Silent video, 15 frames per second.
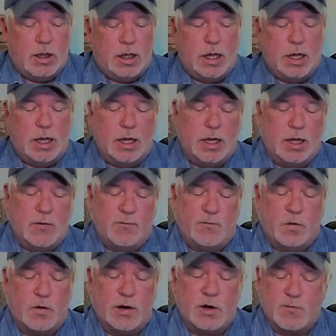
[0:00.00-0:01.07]

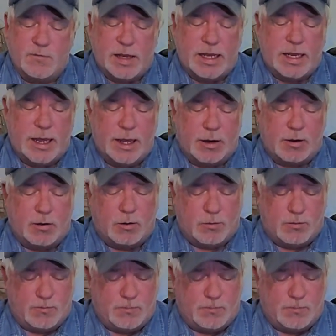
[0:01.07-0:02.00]
for your vehicle.